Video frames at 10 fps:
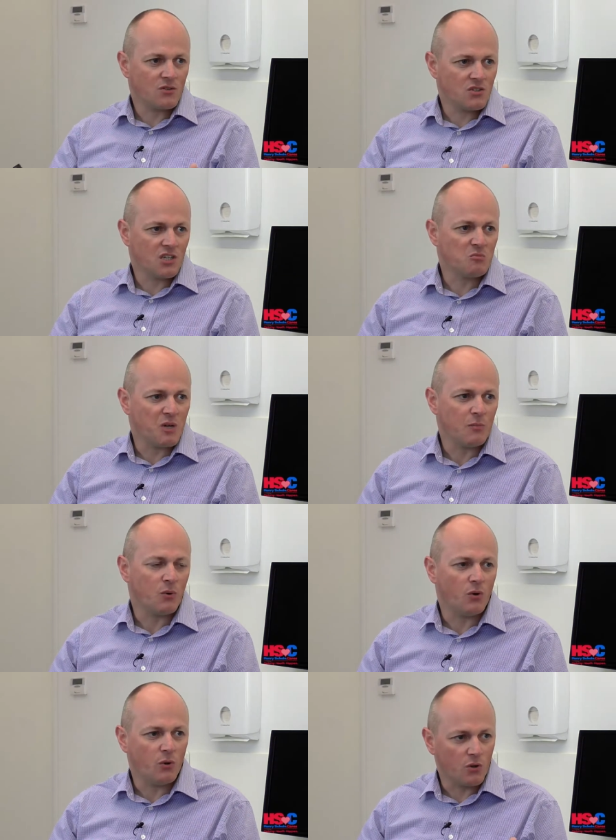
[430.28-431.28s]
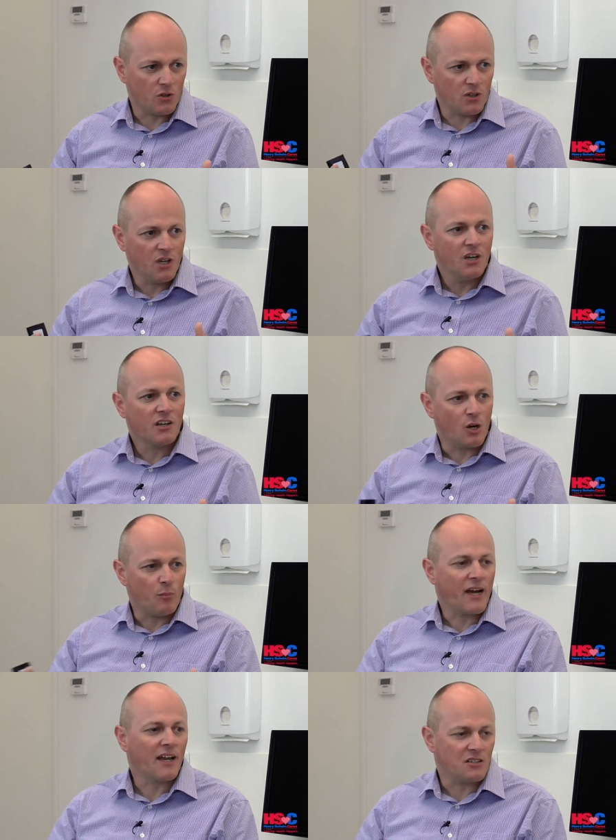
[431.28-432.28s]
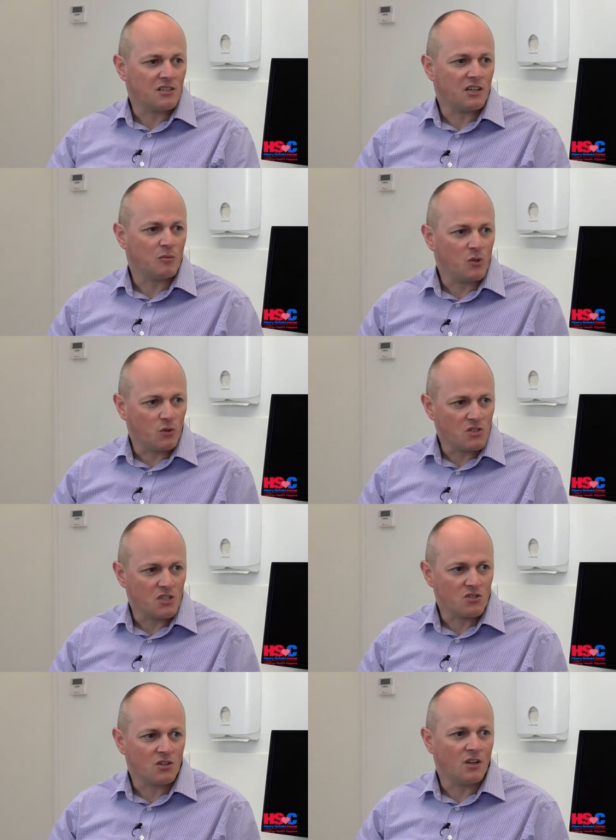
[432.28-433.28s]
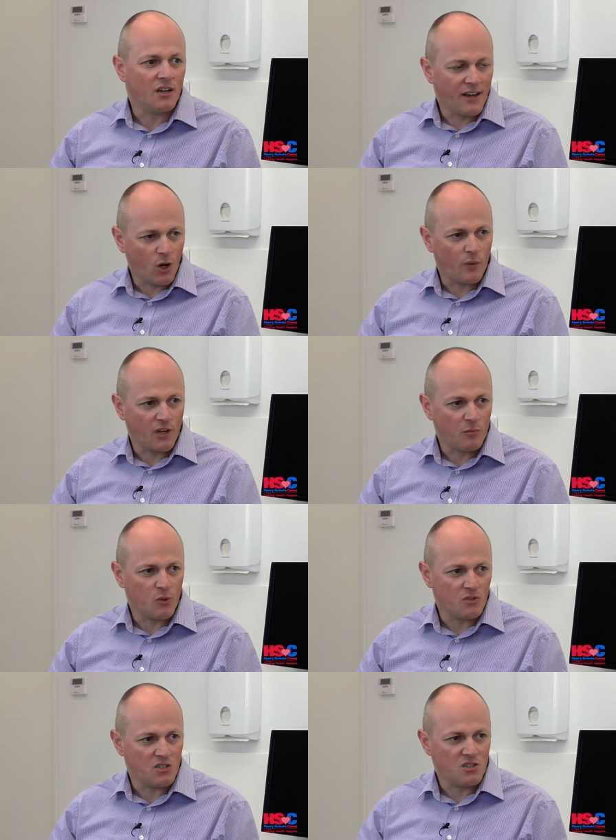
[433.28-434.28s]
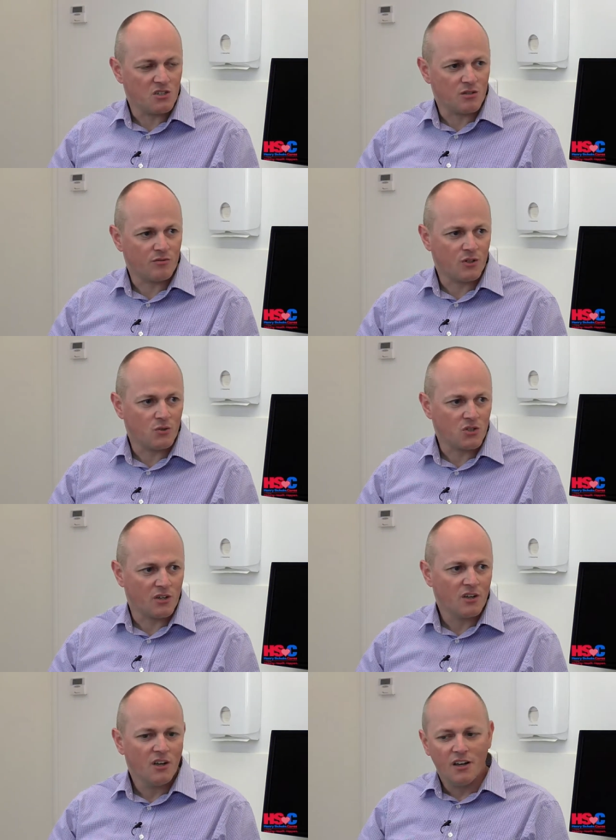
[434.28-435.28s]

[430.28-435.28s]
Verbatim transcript: out six people who can go back into their communities and, and help their communities into the future,